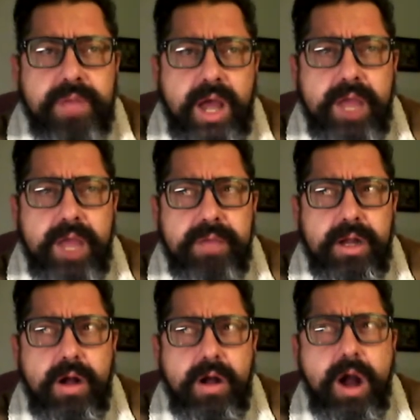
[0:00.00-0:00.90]
I'm
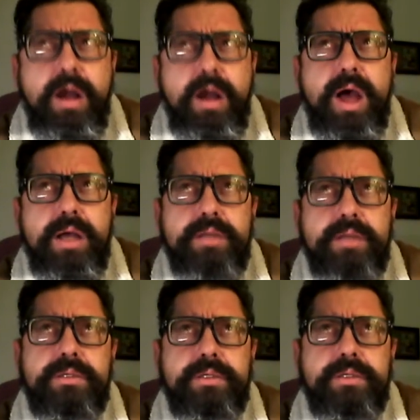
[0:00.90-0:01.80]
a carer
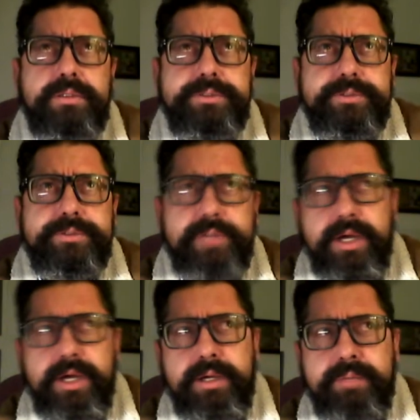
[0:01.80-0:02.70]

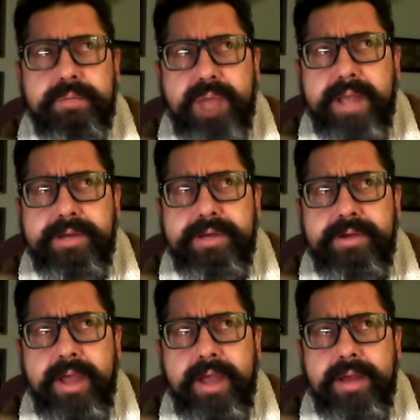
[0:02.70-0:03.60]
a
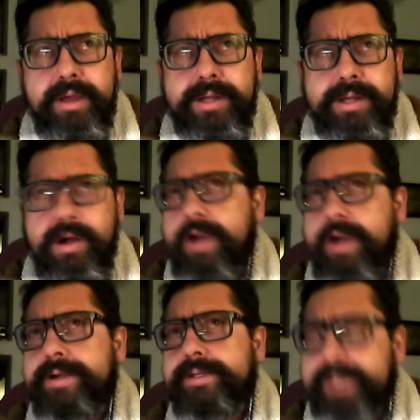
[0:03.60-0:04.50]
biker and a
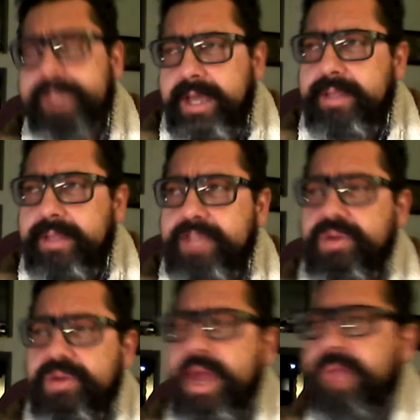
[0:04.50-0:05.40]
carer. Yeah, that's
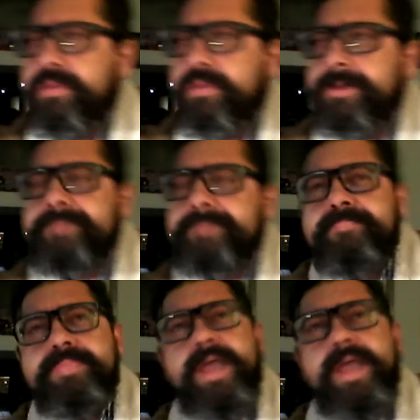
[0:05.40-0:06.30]
what I am.
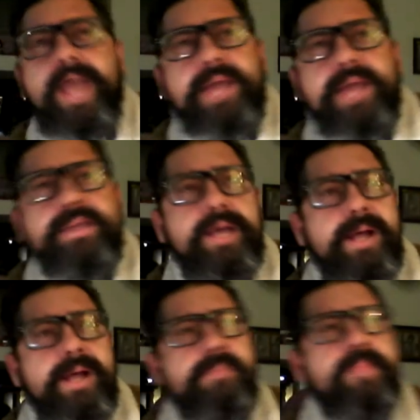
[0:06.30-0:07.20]
And
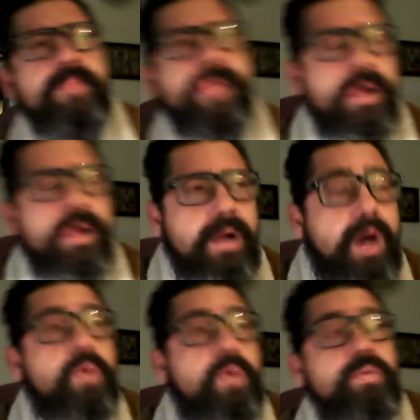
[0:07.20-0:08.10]
um,
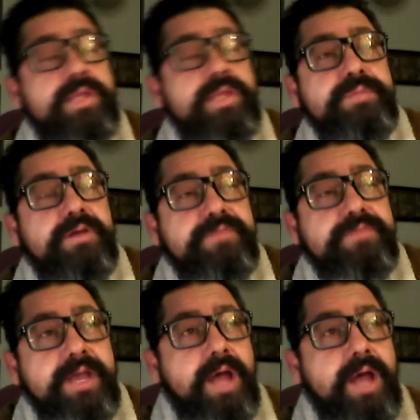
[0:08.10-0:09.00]
oh, let me not
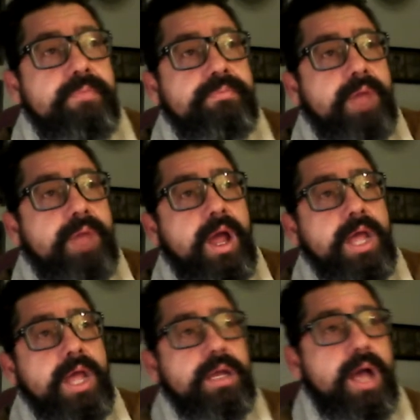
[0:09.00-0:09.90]
forget, I'm
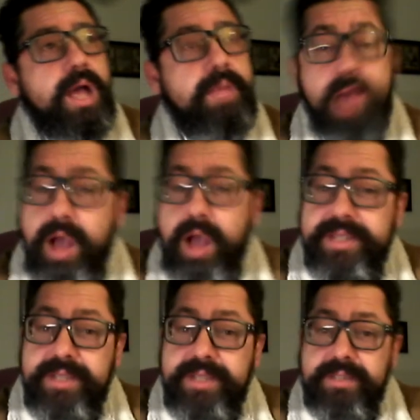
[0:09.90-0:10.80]
I I'm an
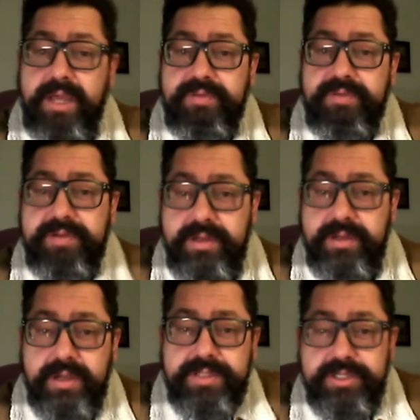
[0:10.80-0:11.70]
architect. I have a degree in
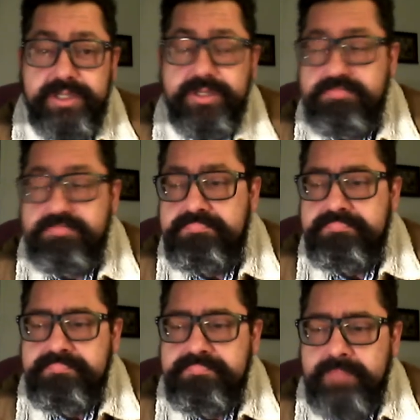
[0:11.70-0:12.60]
architecture.
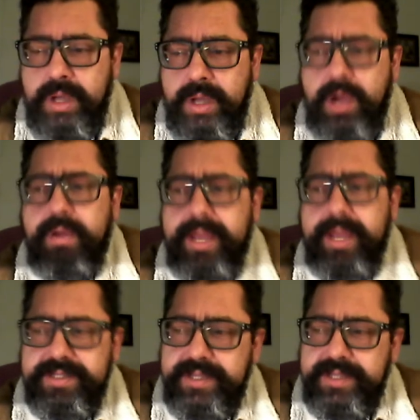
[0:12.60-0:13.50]
Oh,
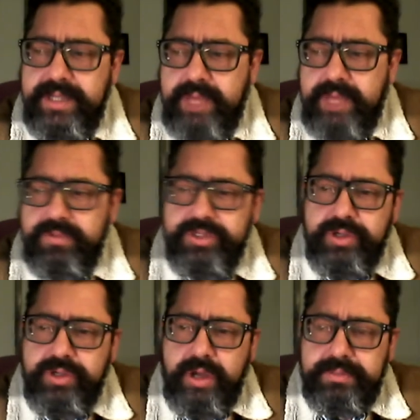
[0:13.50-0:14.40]
hang a second, I've also
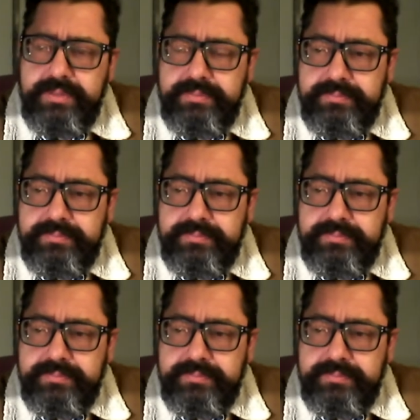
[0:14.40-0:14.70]
got